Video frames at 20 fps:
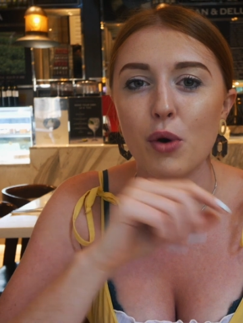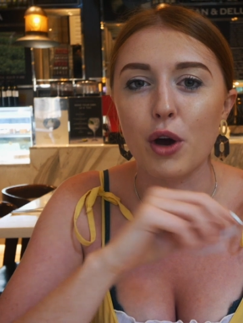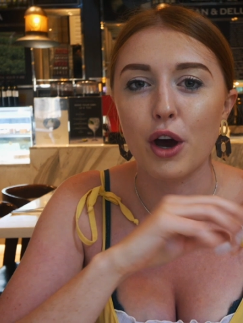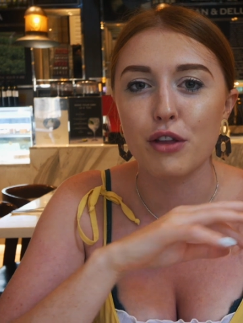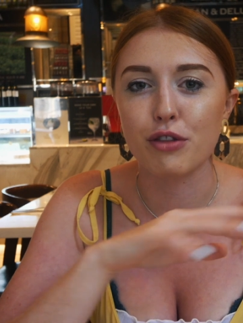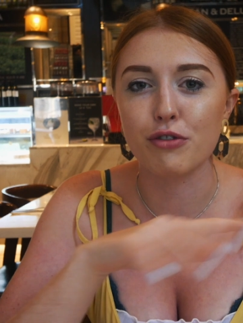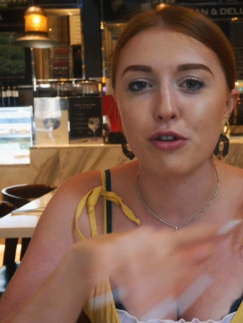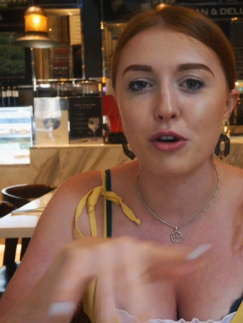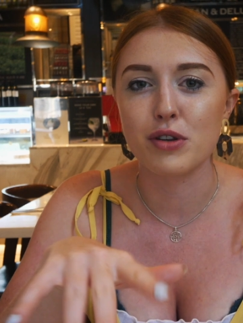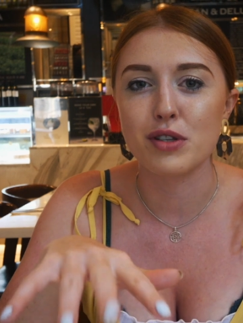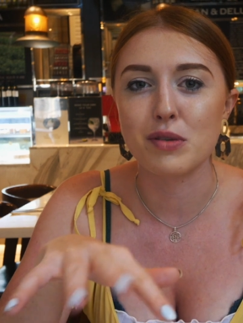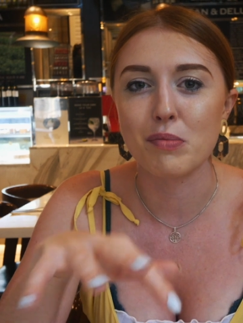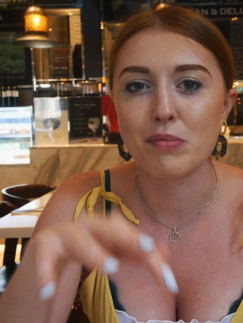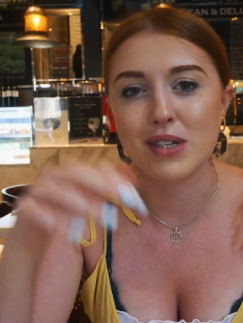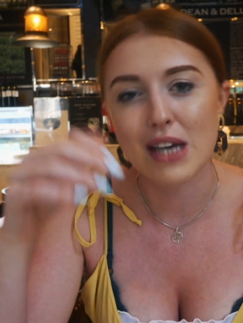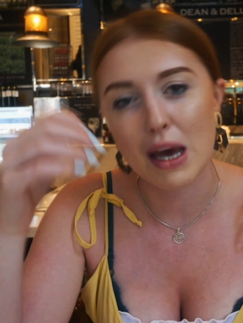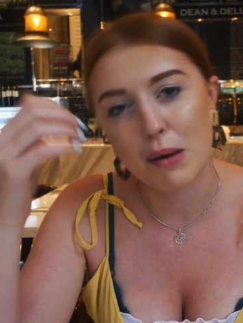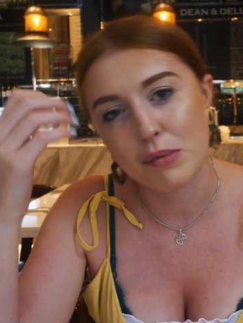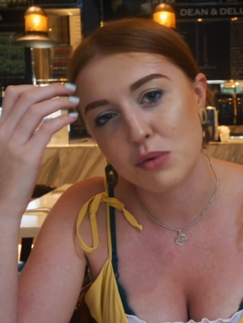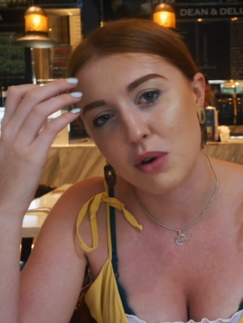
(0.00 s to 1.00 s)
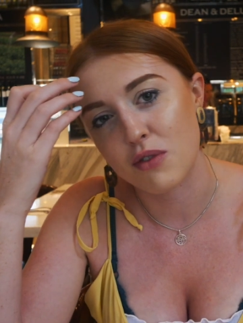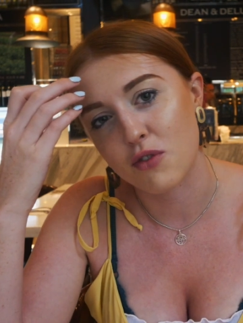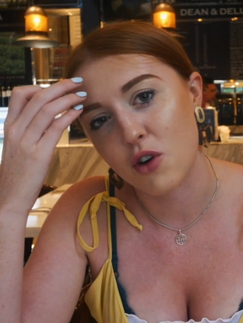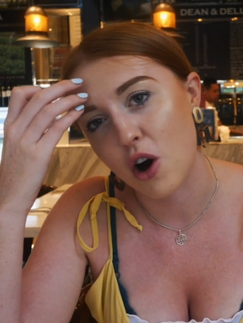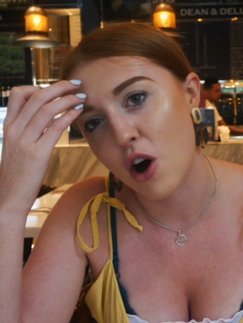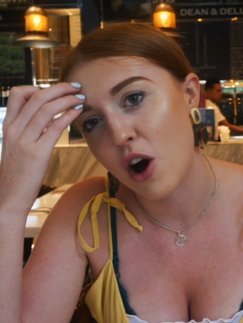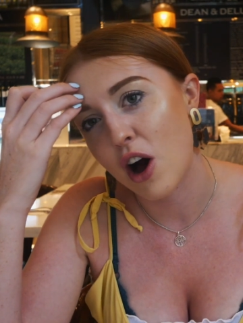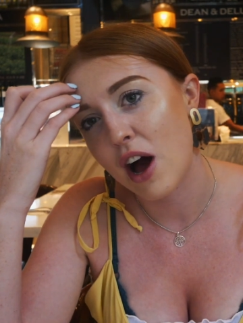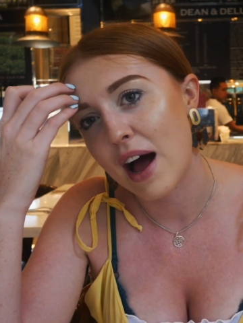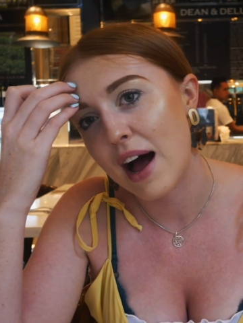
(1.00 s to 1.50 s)
on we'll go through some tips we've
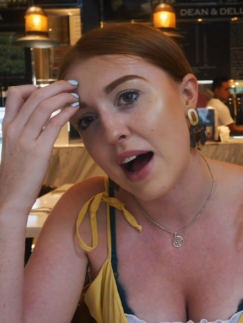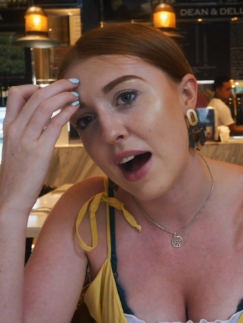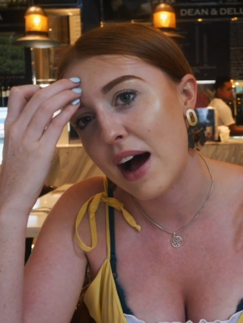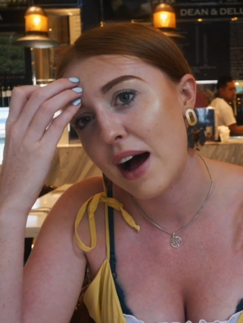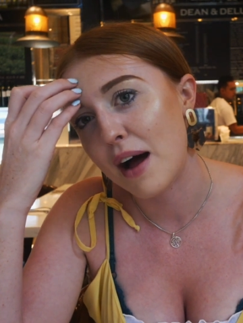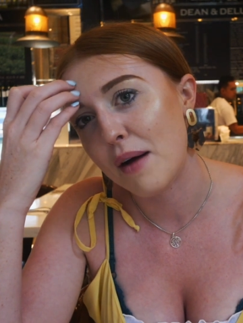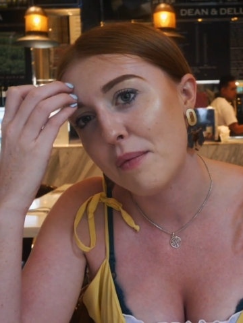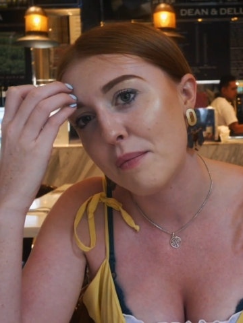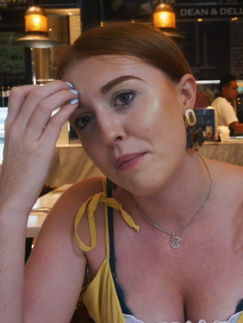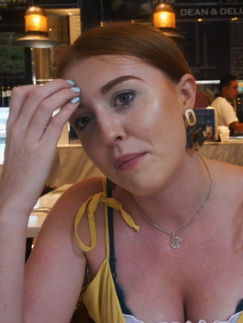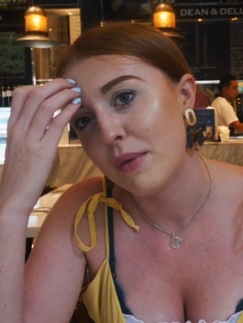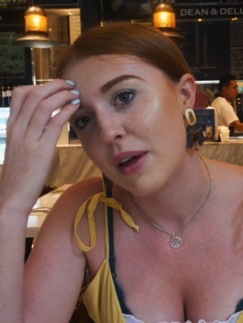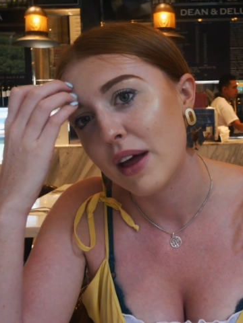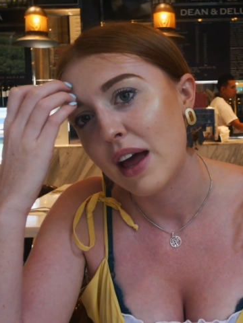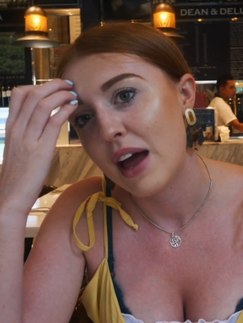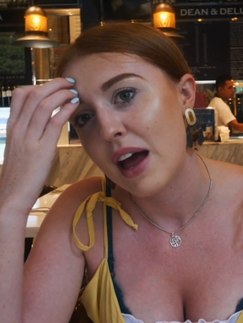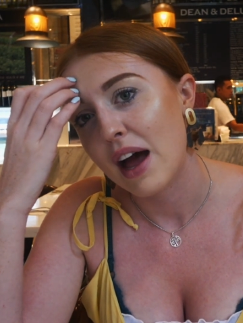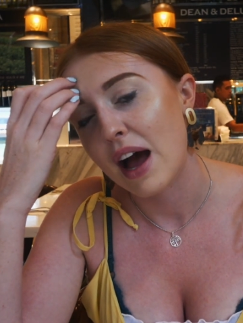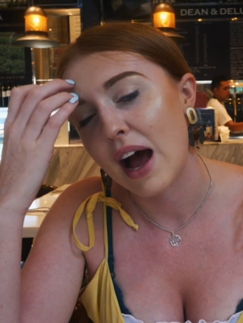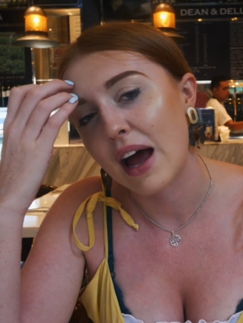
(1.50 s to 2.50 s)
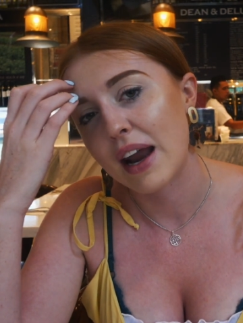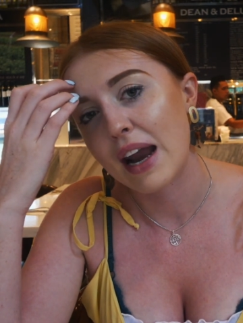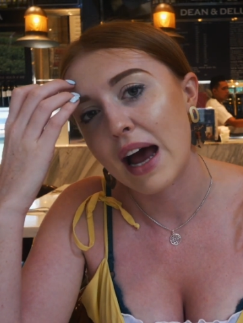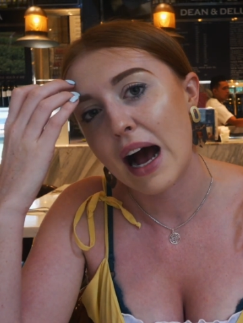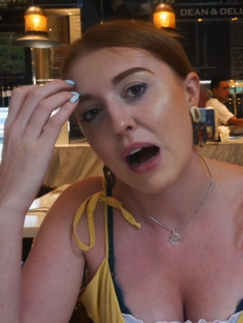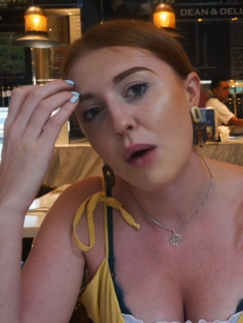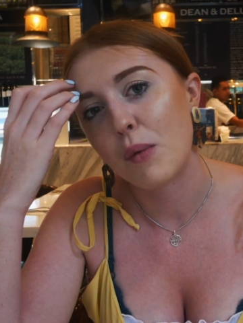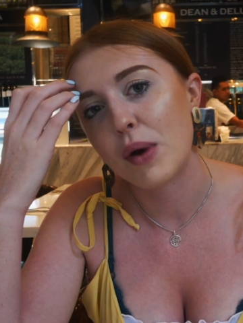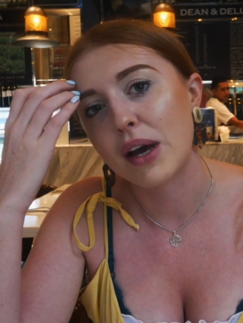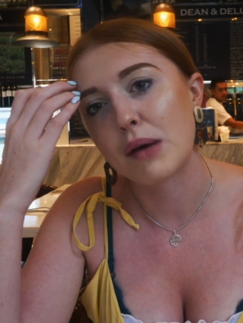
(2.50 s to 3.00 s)
got and
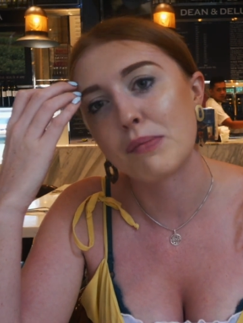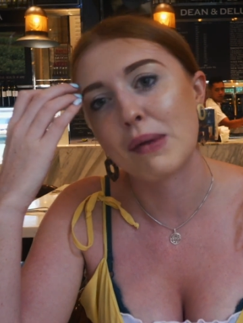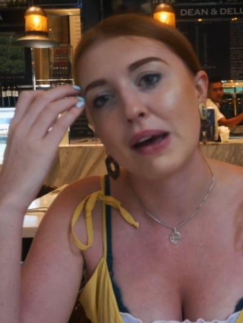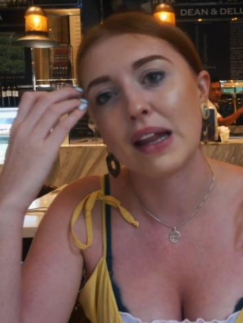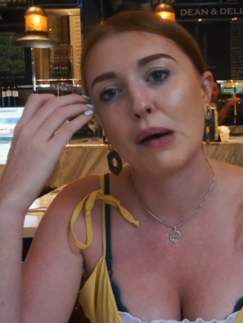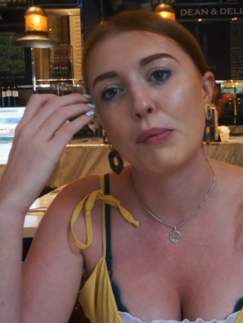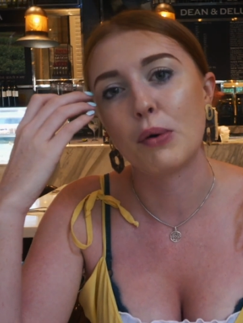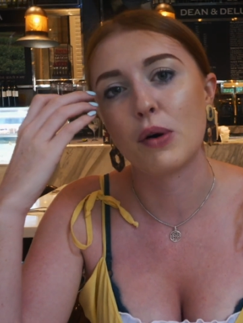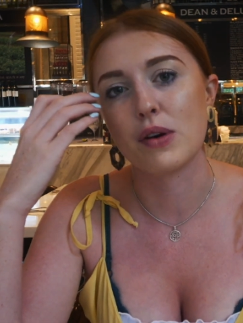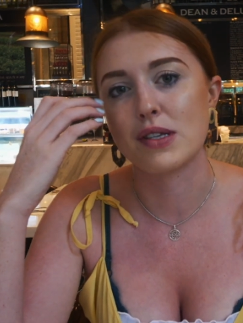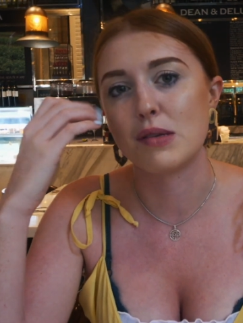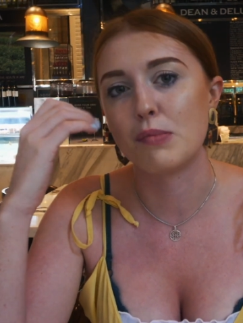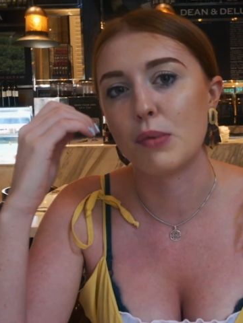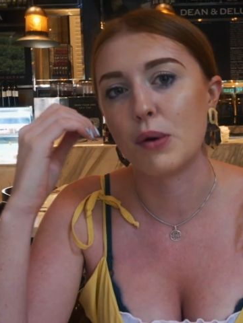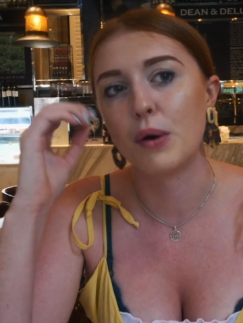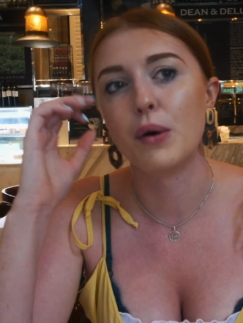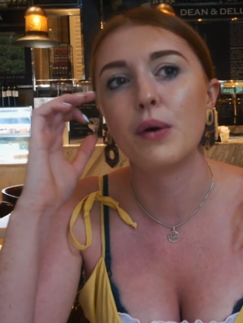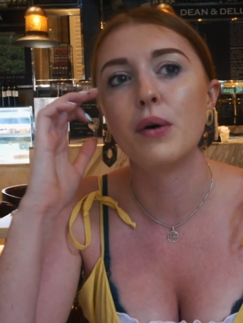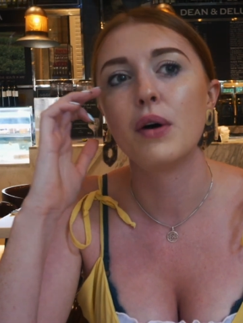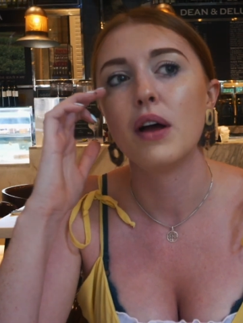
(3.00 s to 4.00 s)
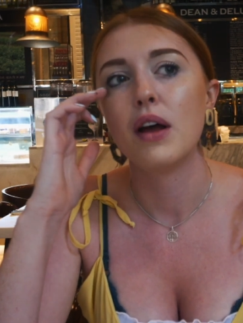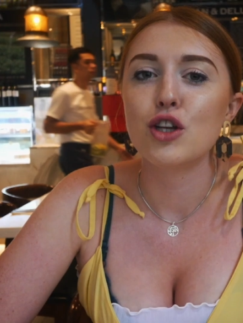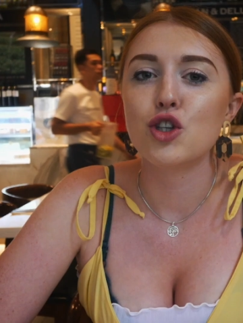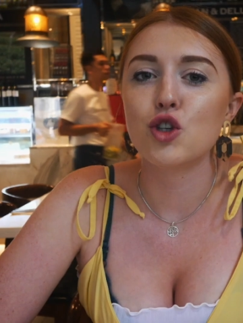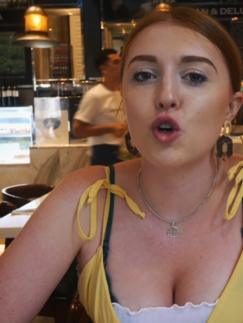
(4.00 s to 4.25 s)
how we can make that possible.